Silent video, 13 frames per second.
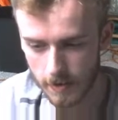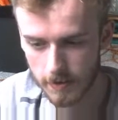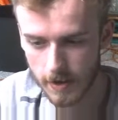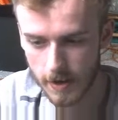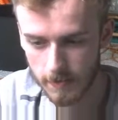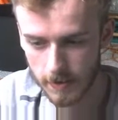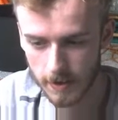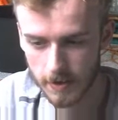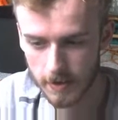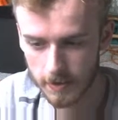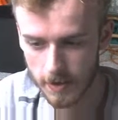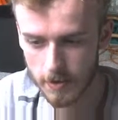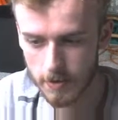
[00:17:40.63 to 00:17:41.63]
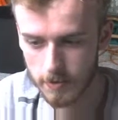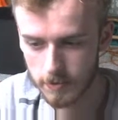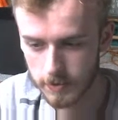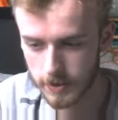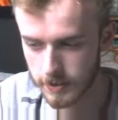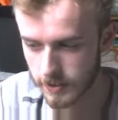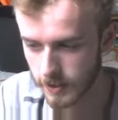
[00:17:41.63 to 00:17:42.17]
then we get hello,
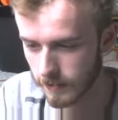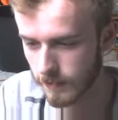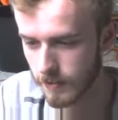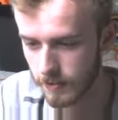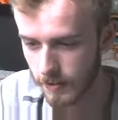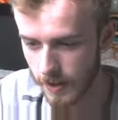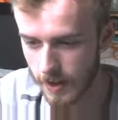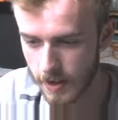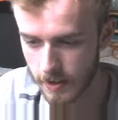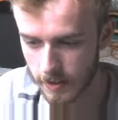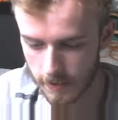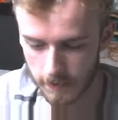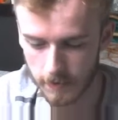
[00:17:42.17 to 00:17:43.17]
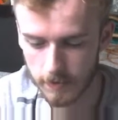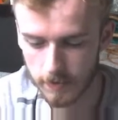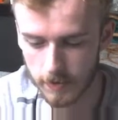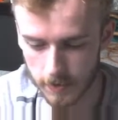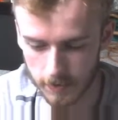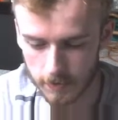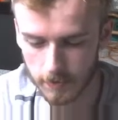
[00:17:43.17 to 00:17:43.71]
JSuckFault, and if you
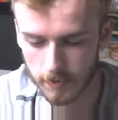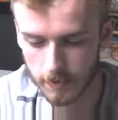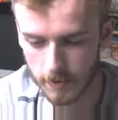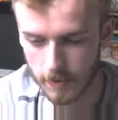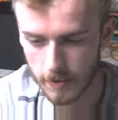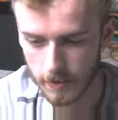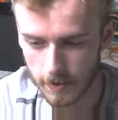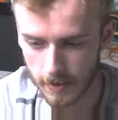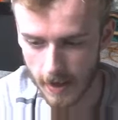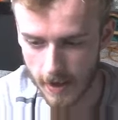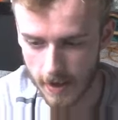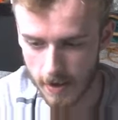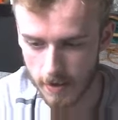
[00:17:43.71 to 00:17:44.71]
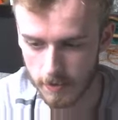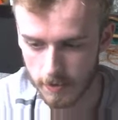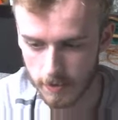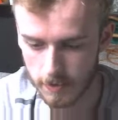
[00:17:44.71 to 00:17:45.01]
do cow,